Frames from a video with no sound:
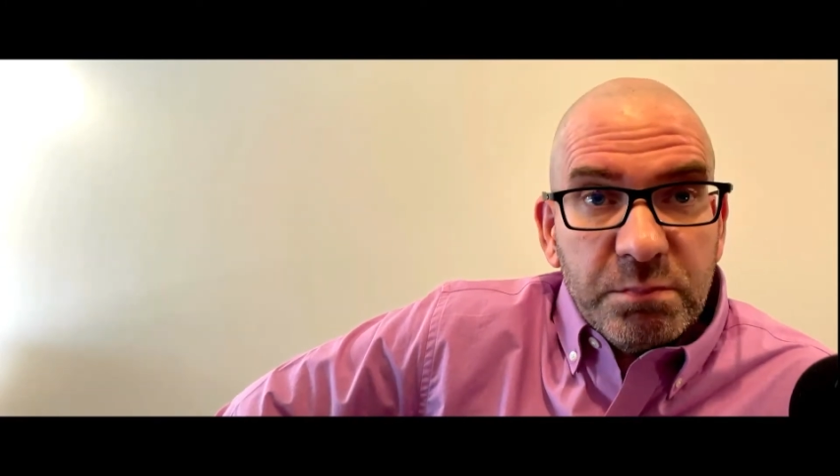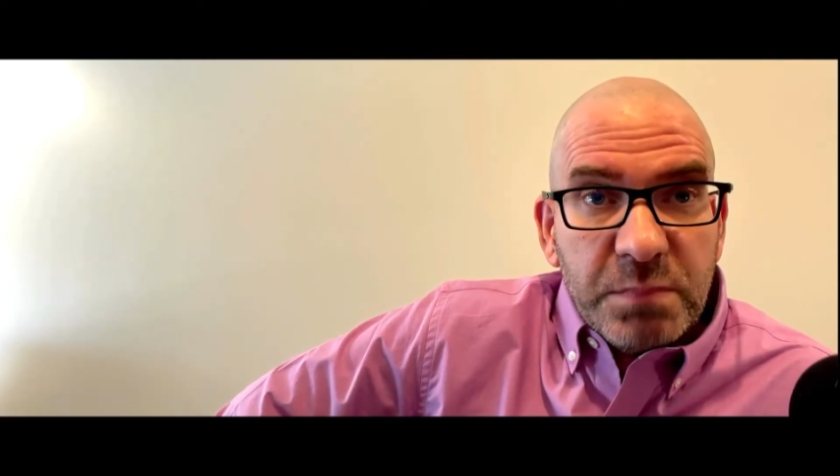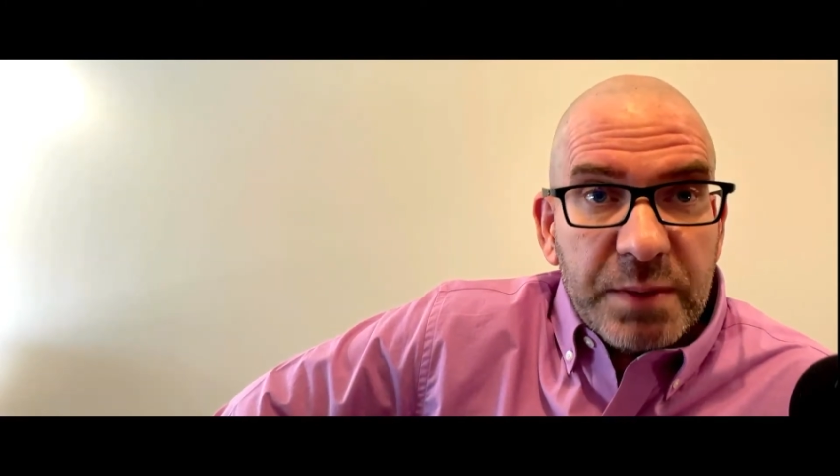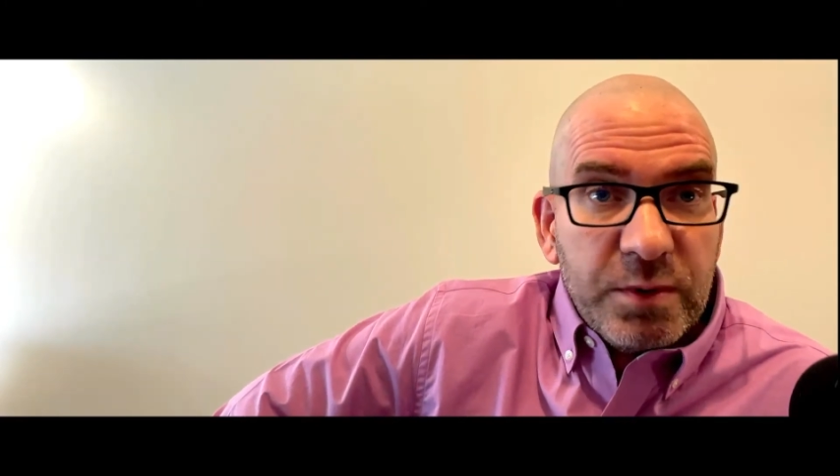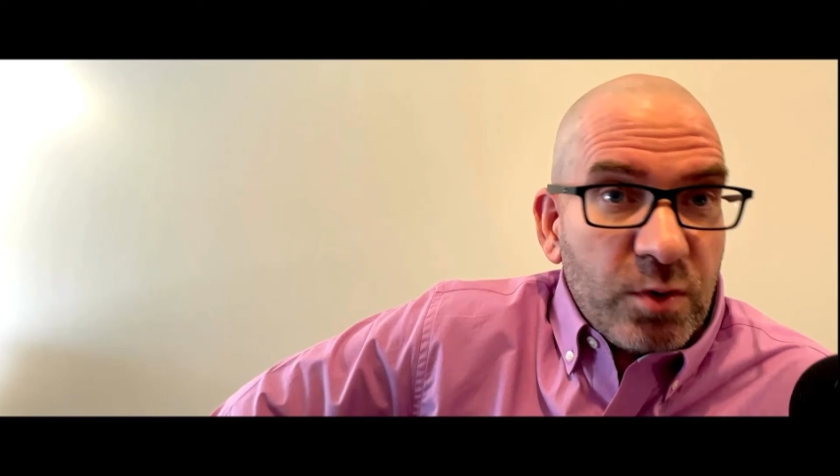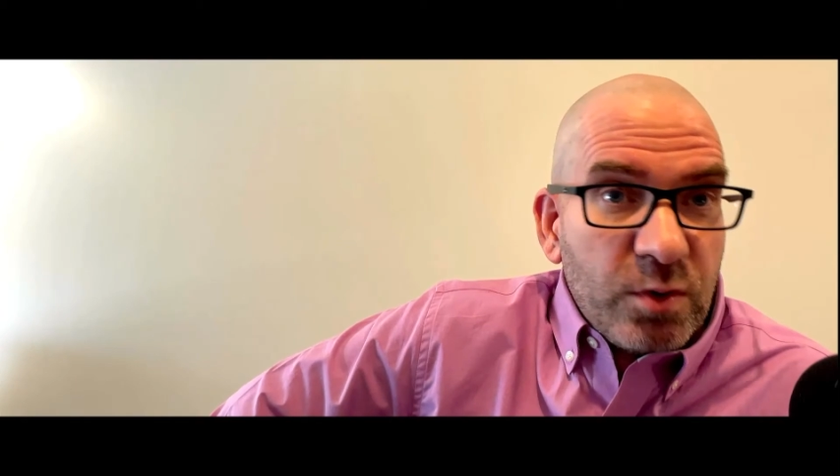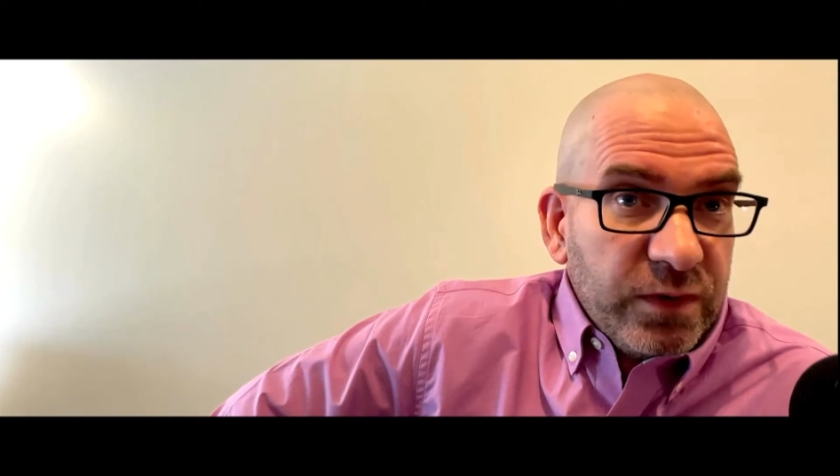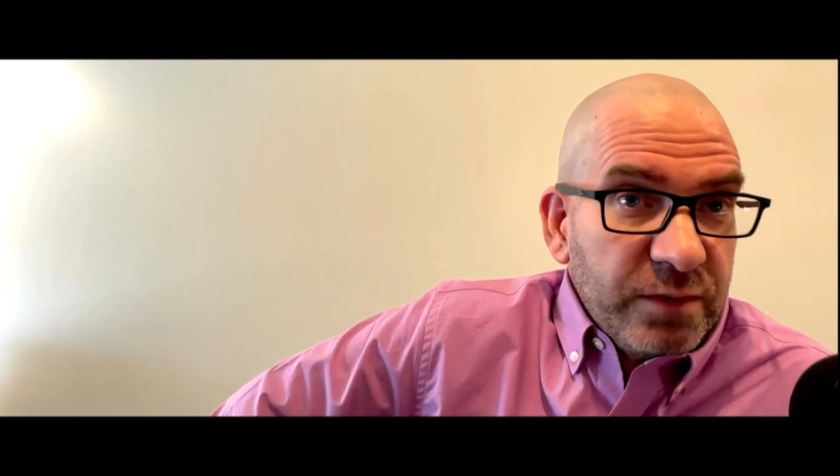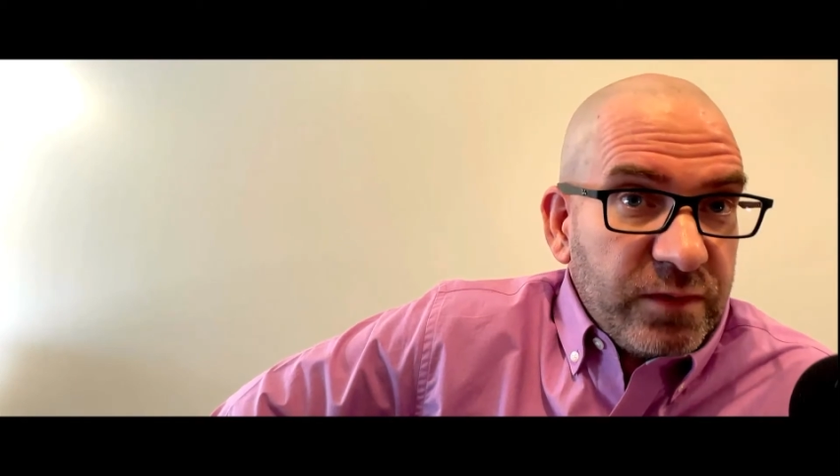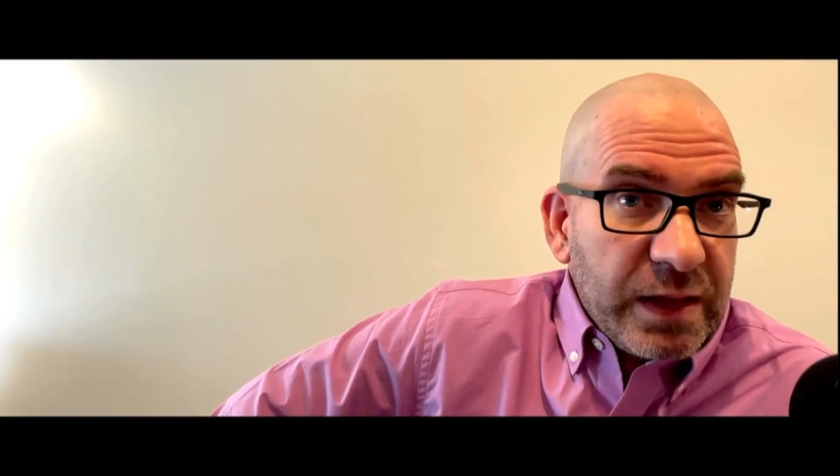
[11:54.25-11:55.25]
maybe you're wearing
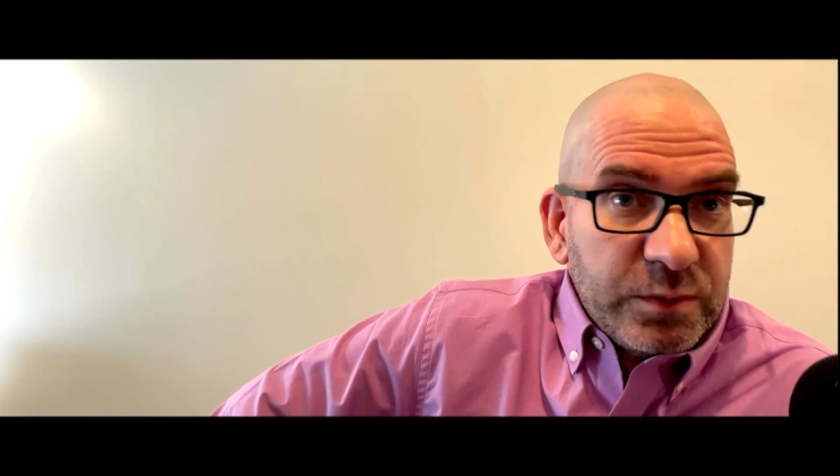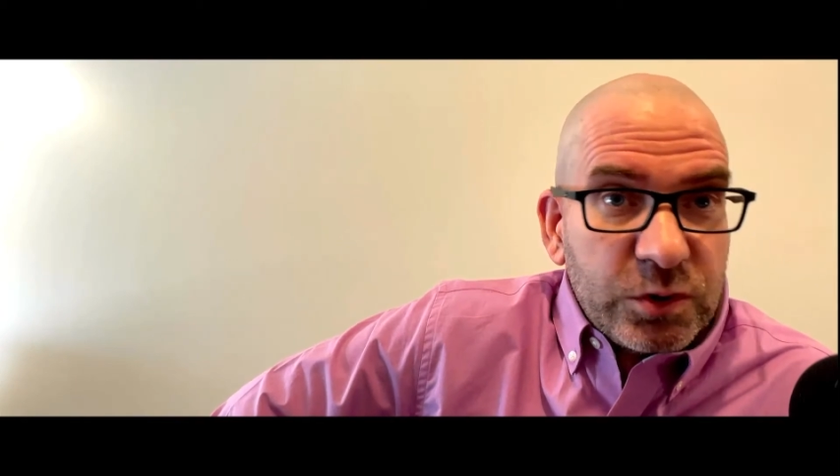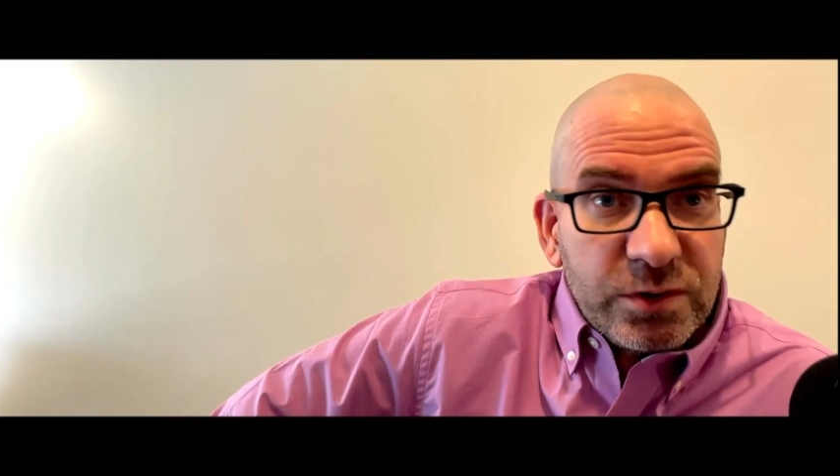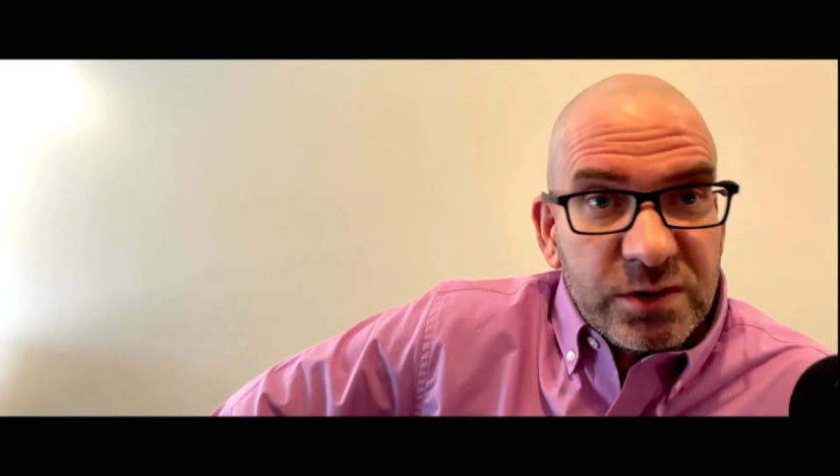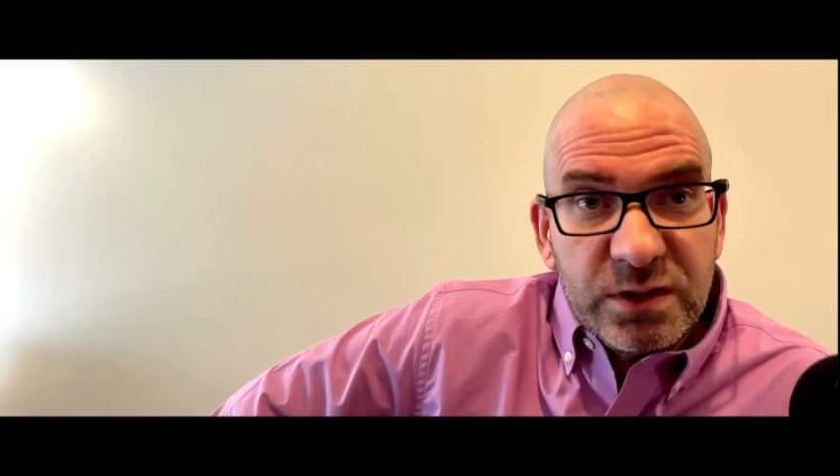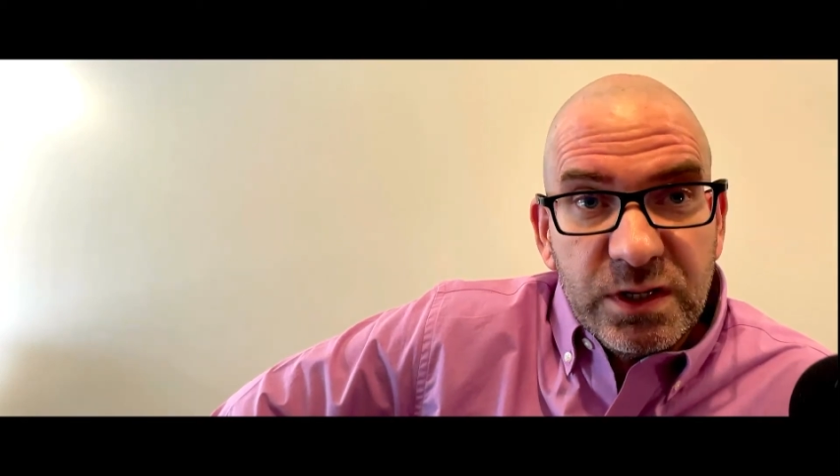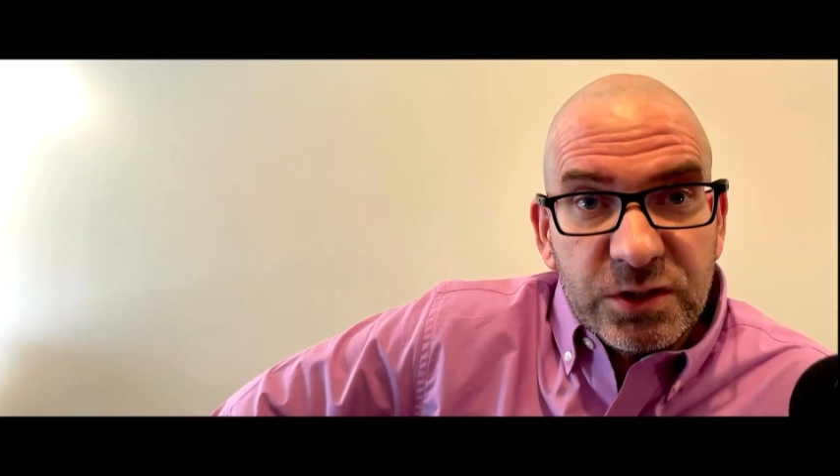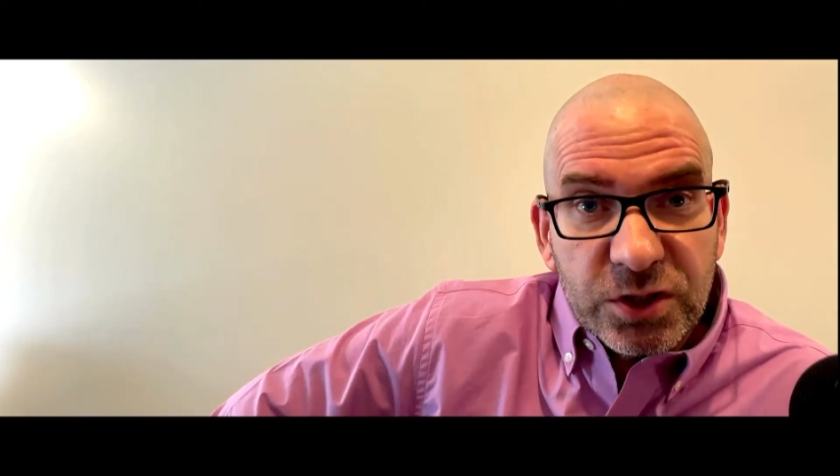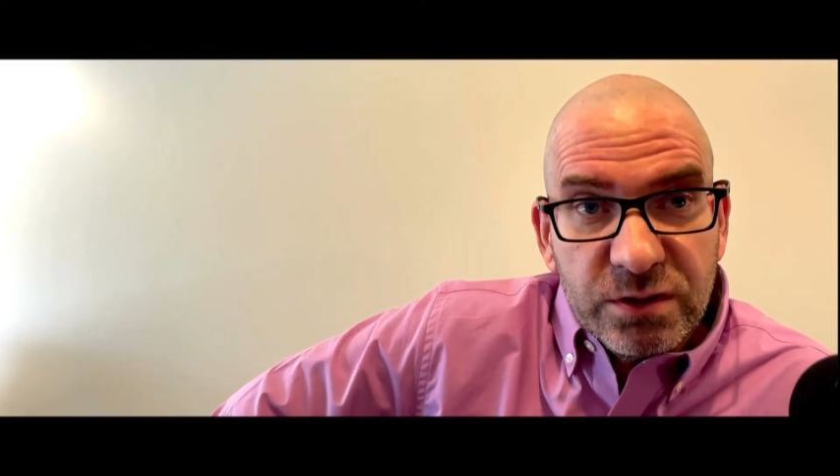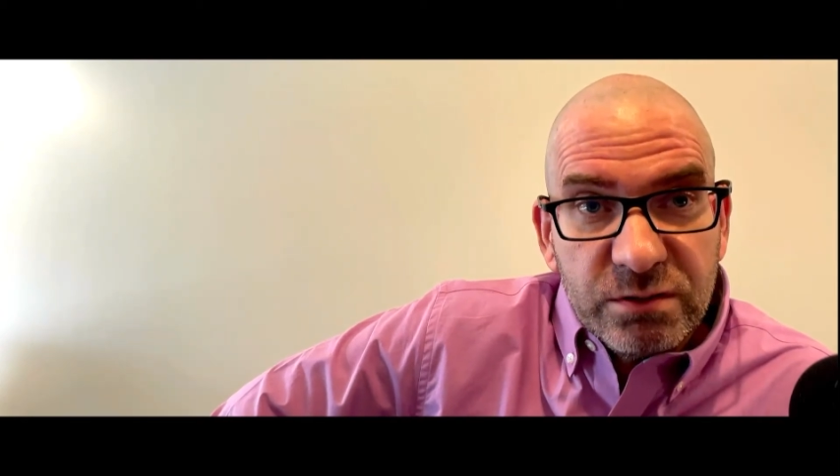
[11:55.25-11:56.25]
flip flop shorts and a t
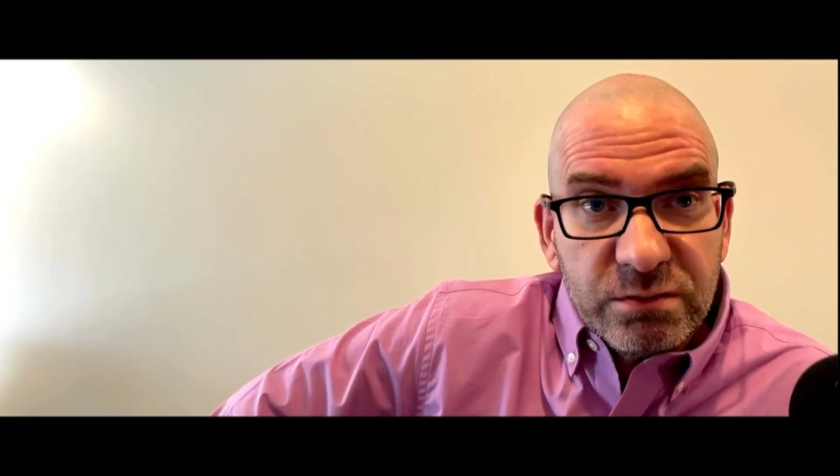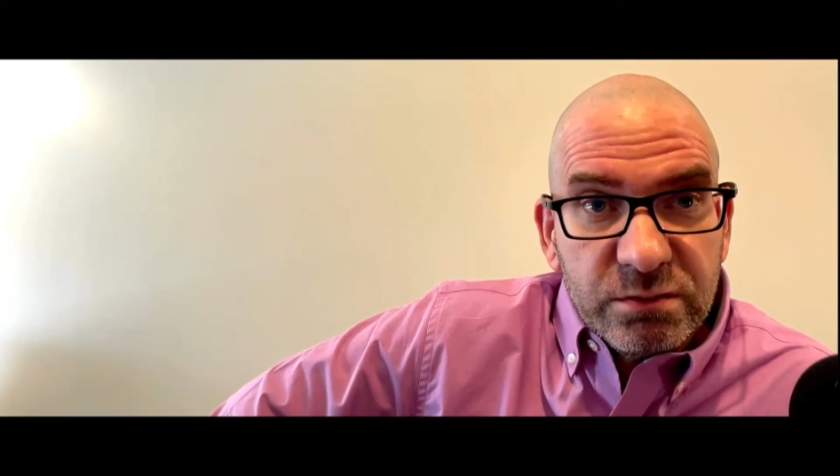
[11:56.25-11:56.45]
shirt,